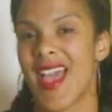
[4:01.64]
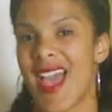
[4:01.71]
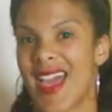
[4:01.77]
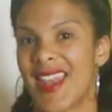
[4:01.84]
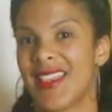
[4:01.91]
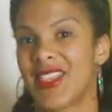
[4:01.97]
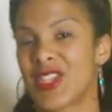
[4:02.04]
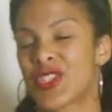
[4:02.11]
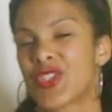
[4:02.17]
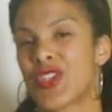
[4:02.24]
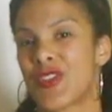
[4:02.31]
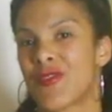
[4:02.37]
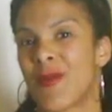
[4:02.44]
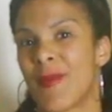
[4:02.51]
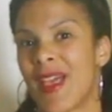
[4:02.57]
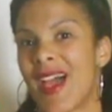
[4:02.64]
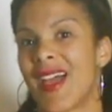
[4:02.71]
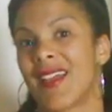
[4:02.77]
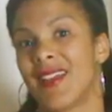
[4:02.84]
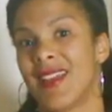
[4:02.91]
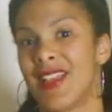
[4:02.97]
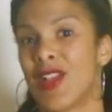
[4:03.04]
and additionally from
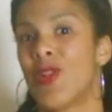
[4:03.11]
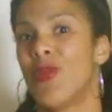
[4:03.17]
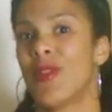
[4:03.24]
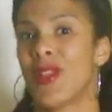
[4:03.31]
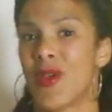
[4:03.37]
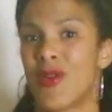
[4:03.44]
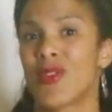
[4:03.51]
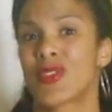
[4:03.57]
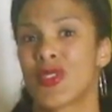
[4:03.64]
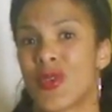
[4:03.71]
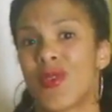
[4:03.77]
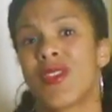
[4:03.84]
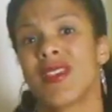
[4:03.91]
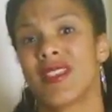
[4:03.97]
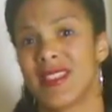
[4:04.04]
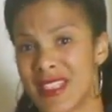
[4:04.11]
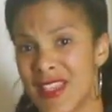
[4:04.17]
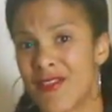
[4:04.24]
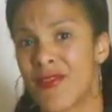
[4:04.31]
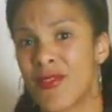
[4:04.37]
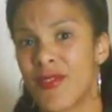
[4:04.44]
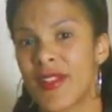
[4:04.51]
that, including also
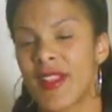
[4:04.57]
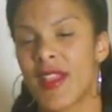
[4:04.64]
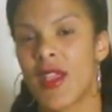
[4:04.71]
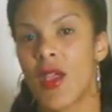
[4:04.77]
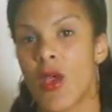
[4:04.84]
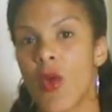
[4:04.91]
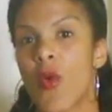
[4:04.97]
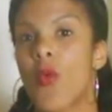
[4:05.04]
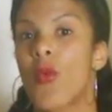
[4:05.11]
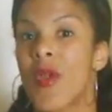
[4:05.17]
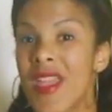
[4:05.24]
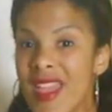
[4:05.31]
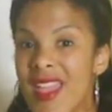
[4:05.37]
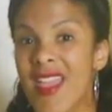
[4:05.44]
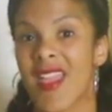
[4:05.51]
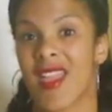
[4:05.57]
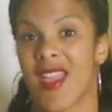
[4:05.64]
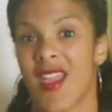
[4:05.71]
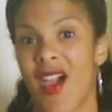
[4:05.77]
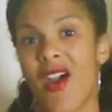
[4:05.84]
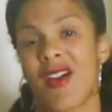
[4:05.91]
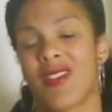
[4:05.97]
seafood, we
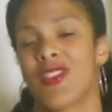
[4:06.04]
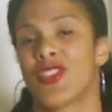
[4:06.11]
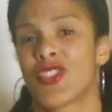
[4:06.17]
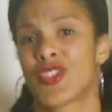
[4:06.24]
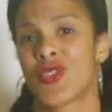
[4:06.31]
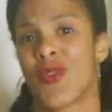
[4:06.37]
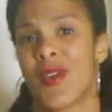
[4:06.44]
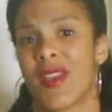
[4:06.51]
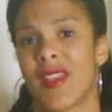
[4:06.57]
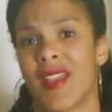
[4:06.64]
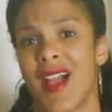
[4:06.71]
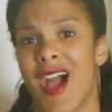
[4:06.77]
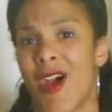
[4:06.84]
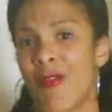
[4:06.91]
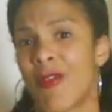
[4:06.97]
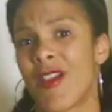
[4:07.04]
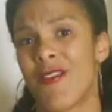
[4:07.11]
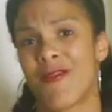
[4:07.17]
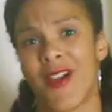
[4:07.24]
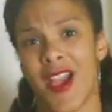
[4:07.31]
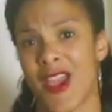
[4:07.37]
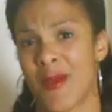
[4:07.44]
are destroying our
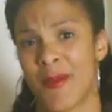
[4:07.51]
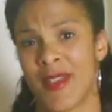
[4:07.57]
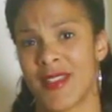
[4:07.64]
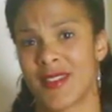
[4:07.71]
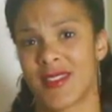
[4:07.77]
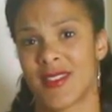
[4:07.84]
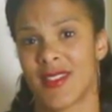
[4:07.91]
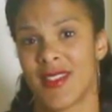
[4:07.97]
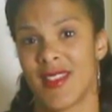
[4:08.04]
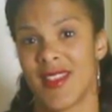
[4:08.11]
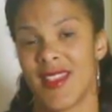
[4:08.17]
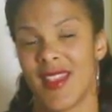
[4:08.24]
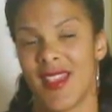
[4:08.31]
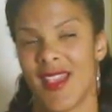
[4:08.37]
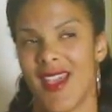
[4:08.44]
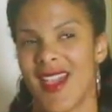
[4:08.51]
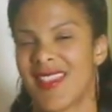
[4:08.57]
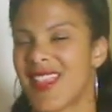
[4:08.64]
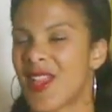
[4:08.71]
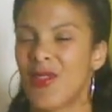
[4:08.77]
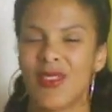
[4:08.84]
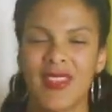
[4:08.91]
environment.
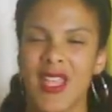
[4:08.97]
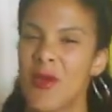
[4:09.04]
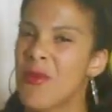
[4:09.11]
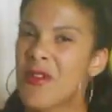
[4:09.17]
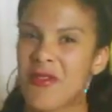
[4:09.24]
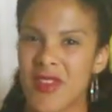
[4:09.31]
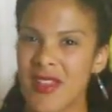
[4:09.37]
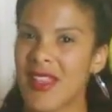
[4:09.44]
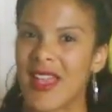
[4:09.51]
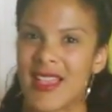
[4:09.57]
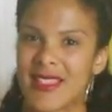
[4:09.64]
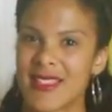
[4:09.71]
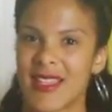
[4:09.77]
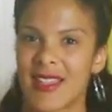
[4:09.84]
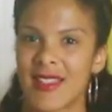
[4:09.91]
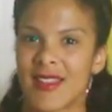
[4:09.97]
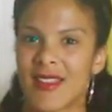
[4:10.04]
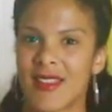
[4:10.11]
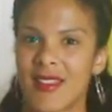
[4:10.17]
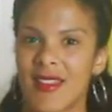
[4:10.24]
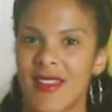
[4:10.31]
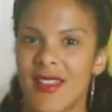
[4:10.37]
And I don't think we realize that.
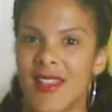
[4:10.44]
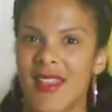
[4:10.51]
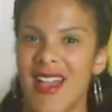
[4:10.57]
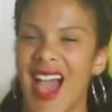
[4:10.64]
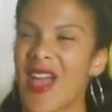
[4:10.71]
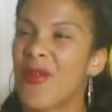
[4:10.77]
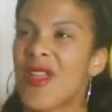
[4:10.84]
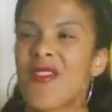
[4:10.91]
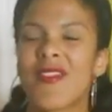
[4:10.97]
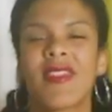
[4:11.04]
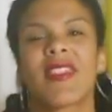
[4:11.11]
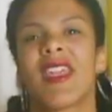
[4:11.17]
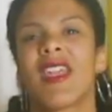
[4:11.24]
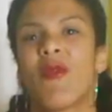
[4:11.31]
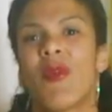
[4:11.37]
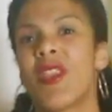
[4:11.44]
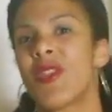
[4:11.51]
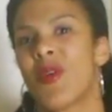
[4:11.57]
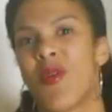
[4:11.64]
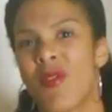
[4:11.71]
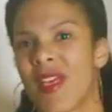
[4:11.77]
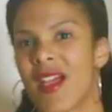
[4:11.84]
I don't even think we
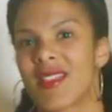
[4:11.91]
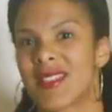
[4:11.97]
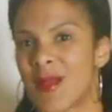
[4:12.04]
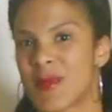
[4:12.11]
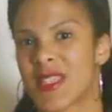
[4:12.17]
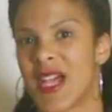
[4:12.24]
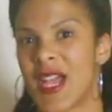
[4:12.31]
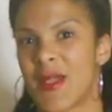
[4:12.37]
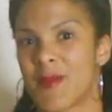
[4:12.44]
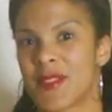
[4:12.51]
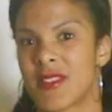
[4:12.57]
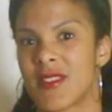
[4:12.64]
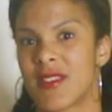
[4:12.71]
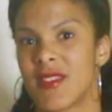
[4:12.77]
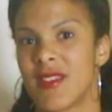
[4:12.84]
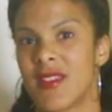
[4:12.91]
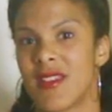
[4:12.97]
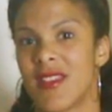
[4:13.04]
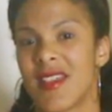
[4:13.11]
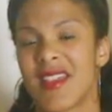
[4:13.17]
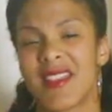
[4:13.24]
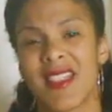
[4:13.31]
know that sometimes.
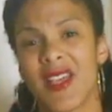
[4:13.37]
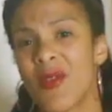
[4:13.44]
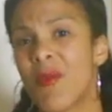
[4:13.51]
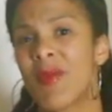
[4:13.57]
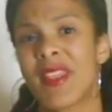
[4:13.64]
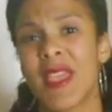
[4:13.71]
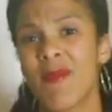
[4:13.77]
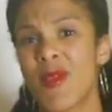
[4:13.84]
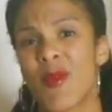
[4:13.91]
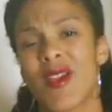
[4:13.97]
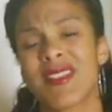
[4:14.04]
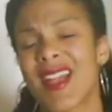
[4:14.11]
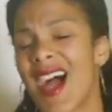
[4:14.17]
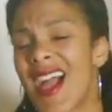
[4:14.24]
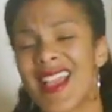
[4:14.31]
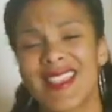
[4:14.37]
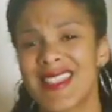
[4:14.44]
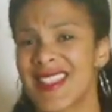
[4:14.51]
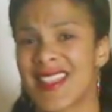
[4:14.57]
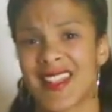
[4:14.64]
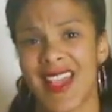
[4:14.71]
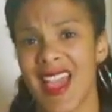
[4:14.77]
And I don't blame you because I
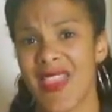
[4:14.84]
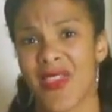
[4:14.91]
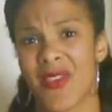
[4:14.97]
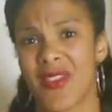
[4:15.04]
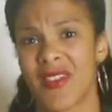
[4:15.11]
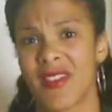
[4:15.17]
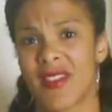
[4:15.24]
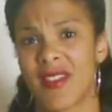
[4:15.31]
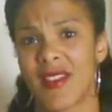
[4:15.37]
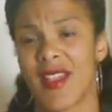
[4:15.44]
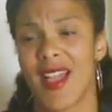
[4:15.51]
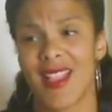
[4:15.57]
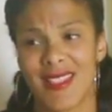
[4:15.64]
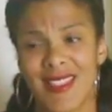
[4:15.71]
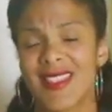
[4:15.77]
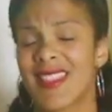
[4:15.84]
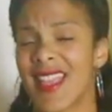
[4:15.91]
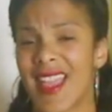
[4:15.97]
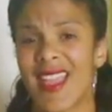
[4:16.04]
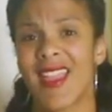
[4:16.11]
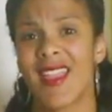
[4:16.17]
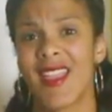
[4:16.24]
didn't either. And
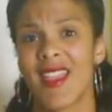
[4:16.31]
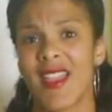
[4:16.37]
today,